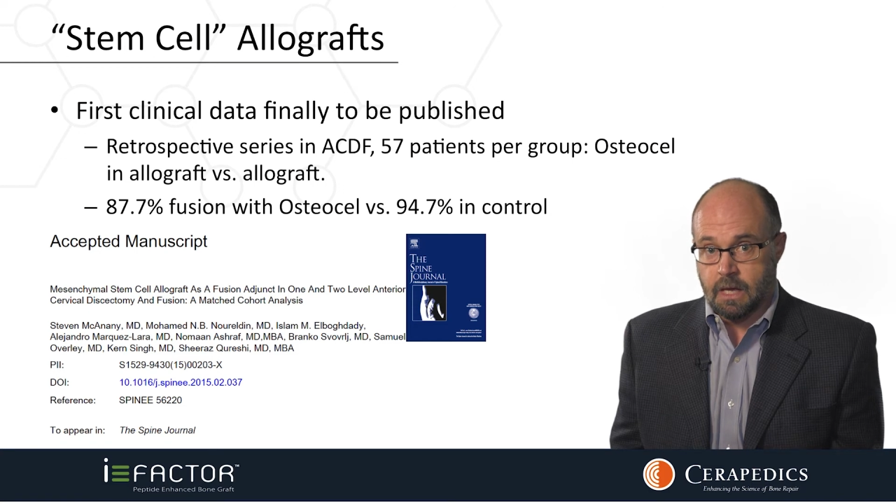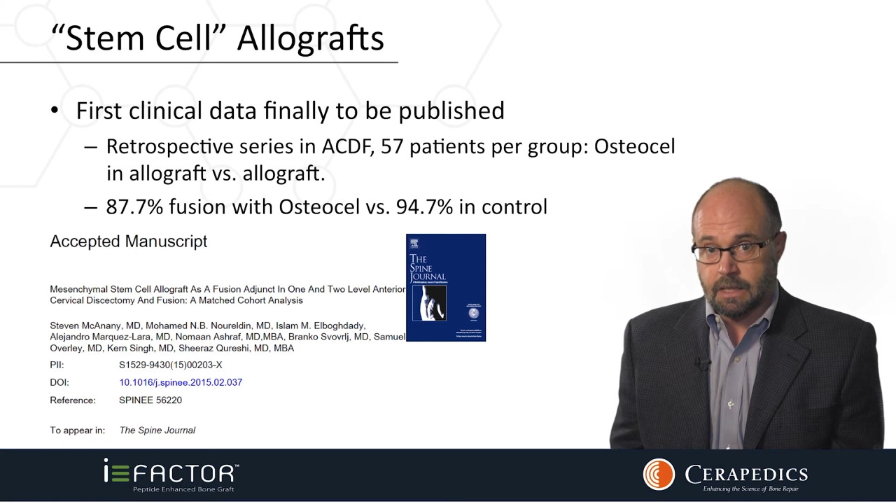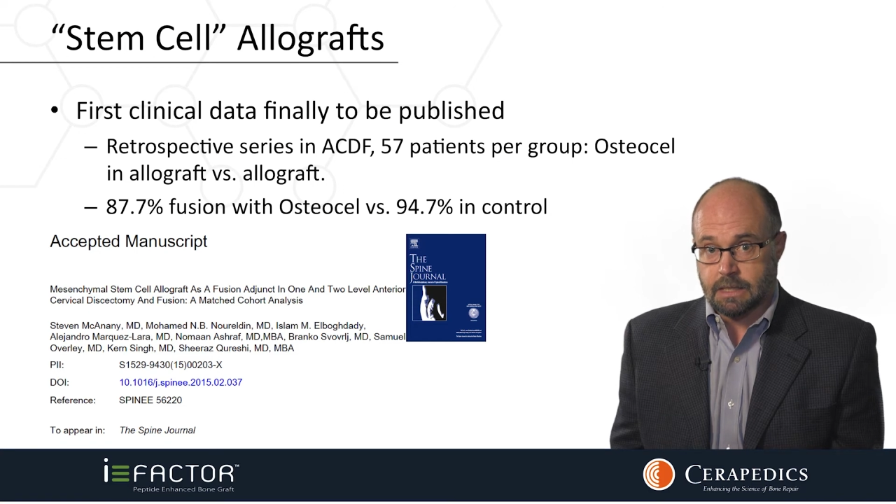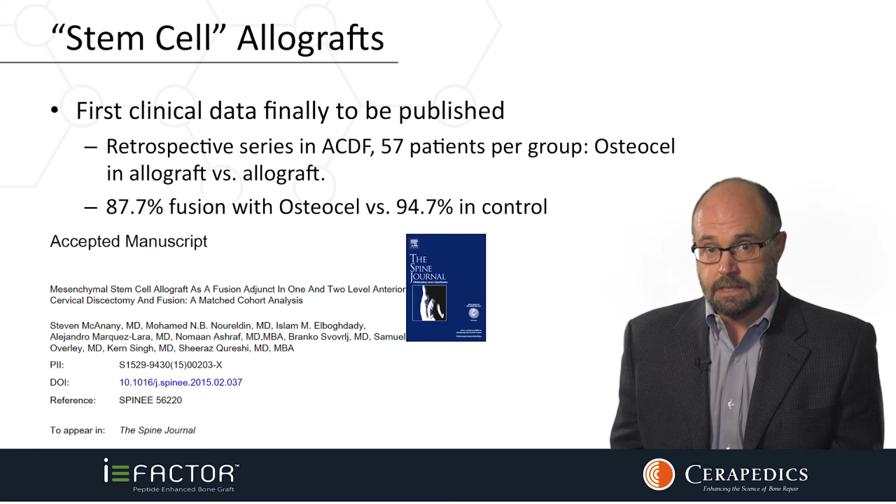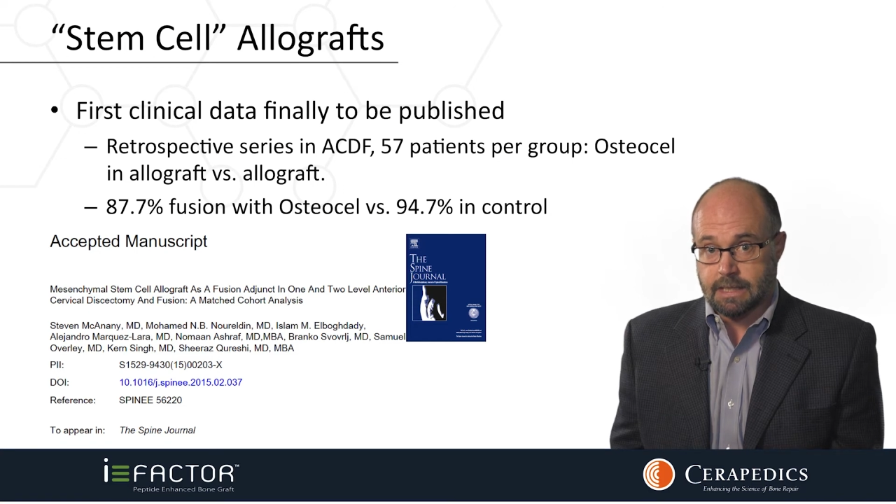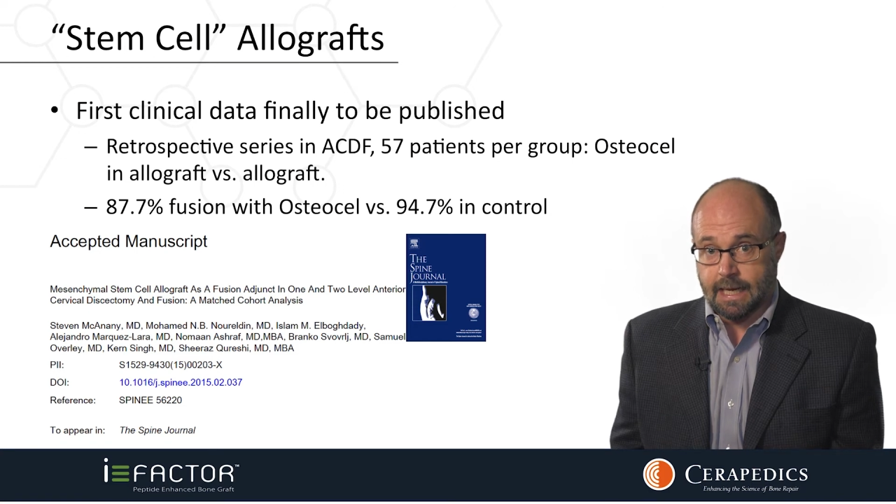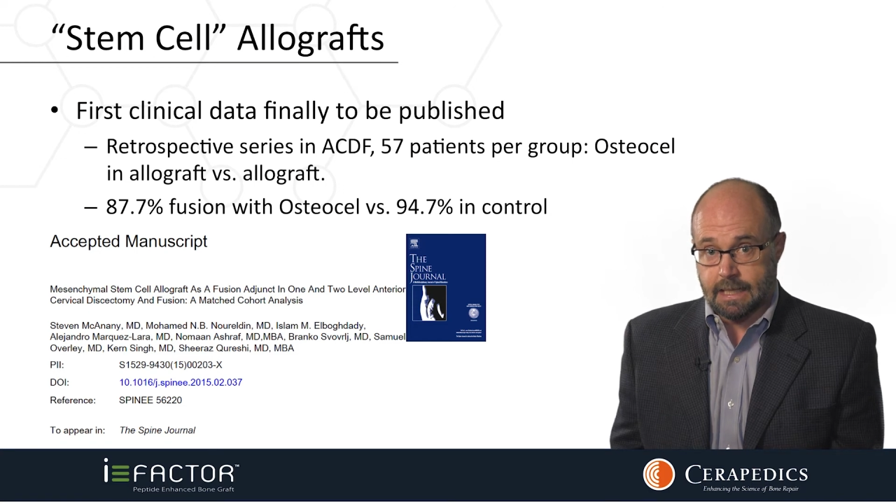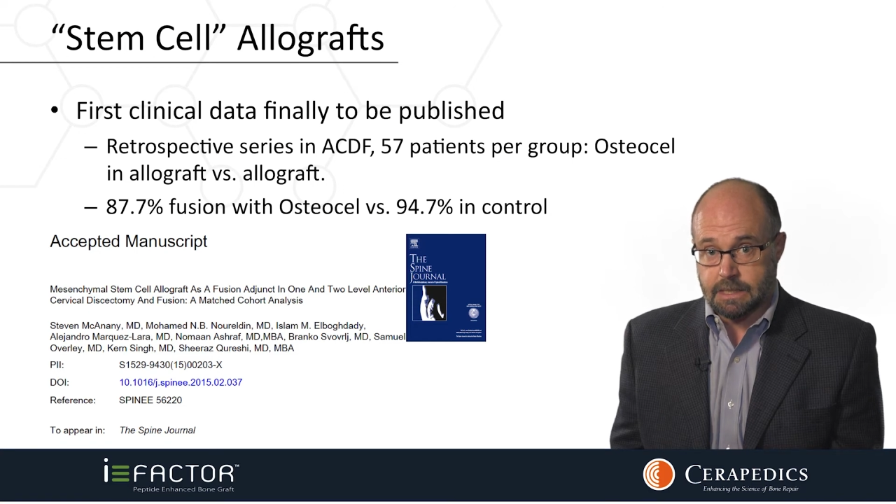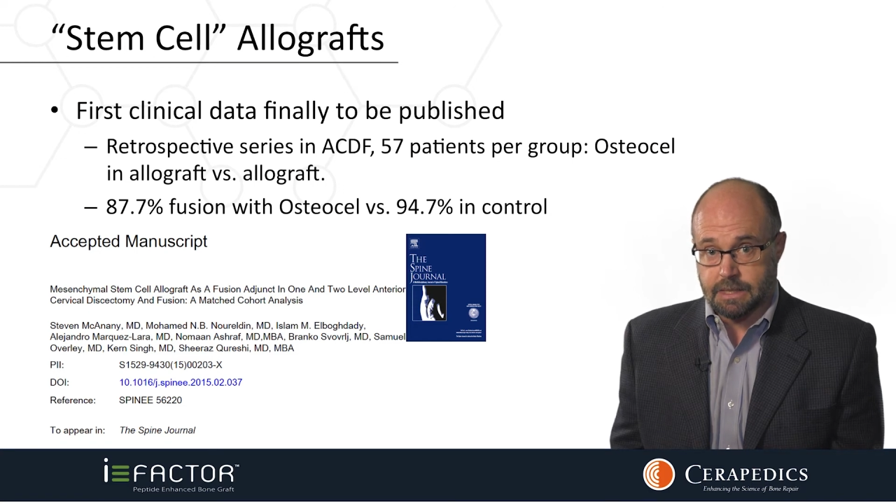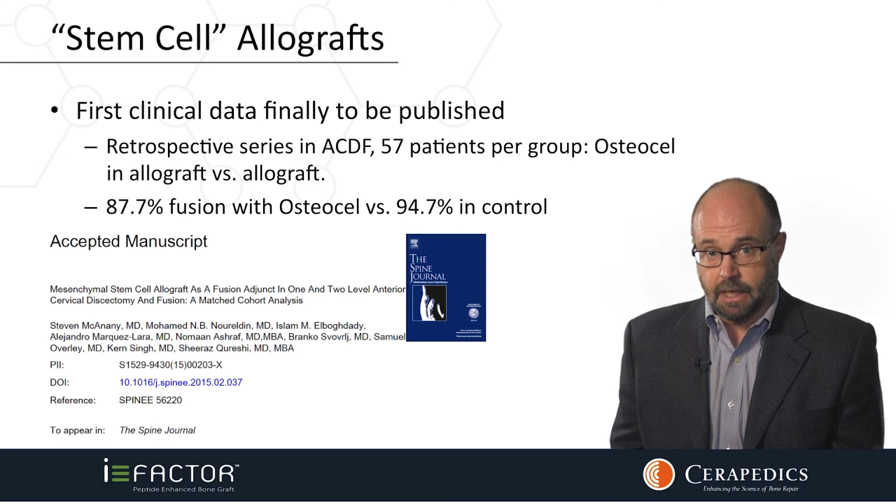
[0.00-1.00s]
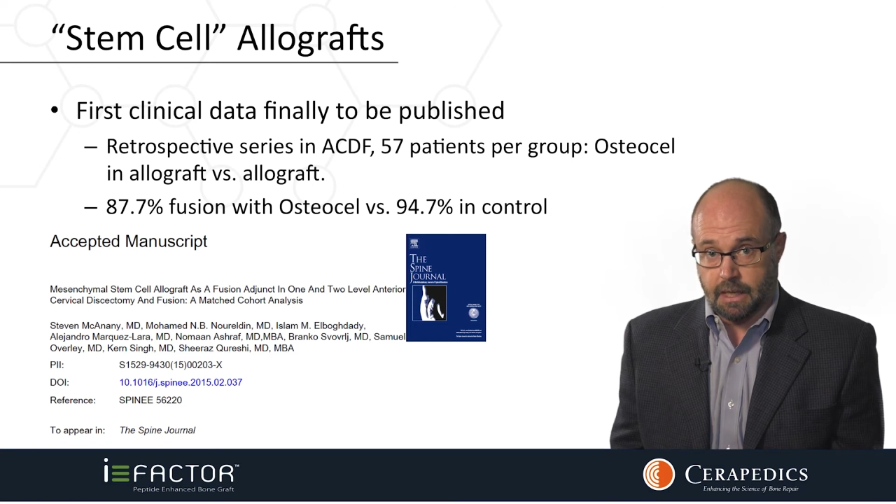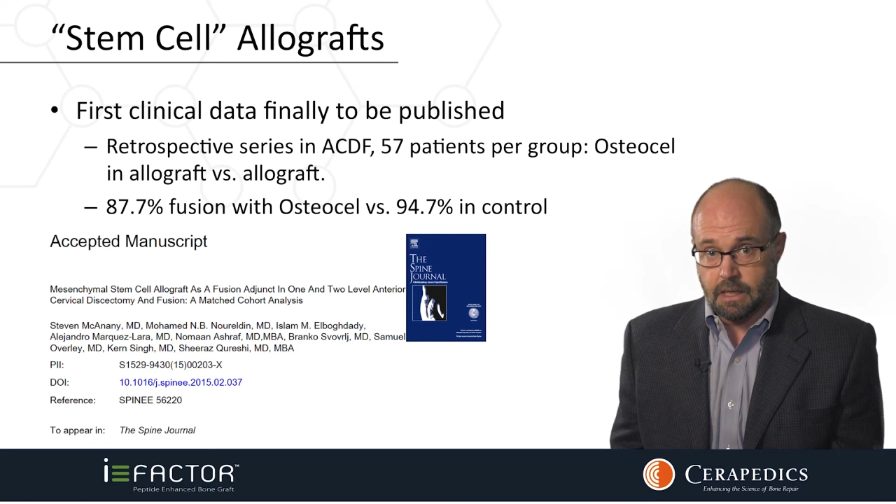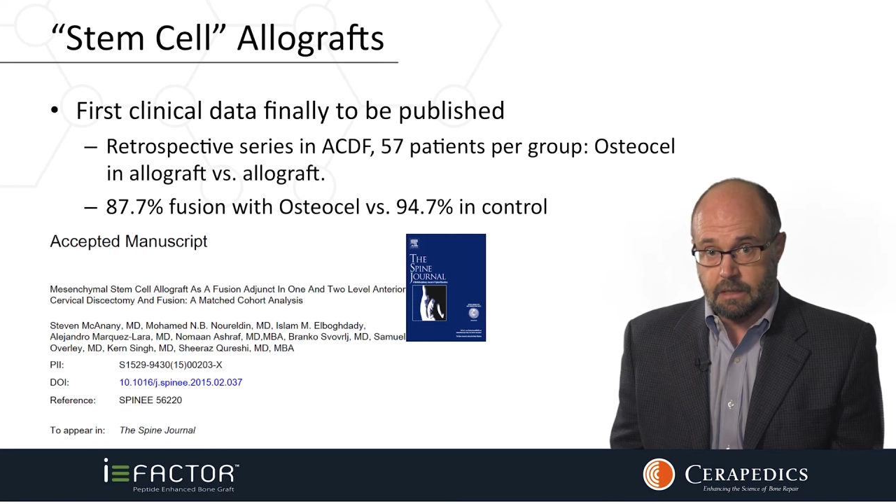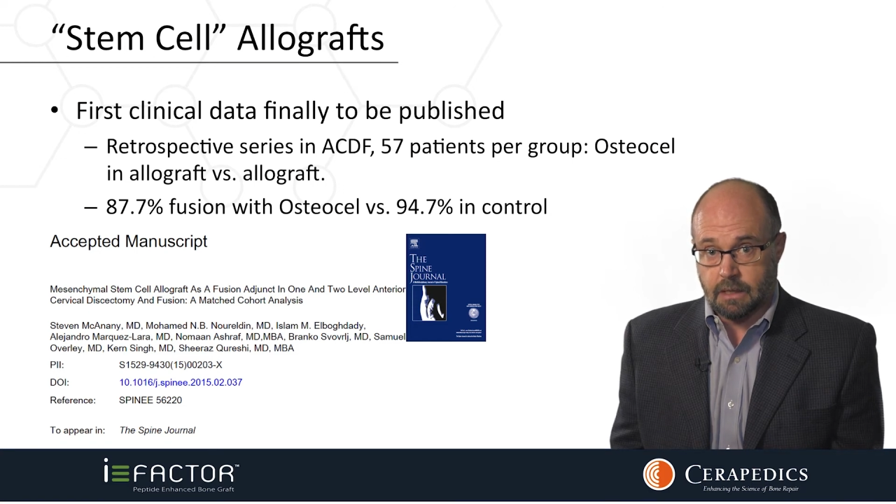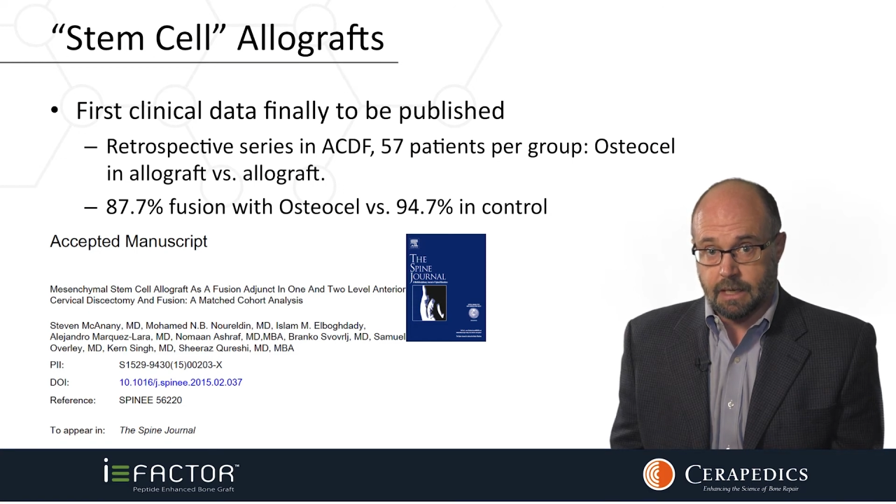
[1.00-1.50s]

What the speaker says: This second study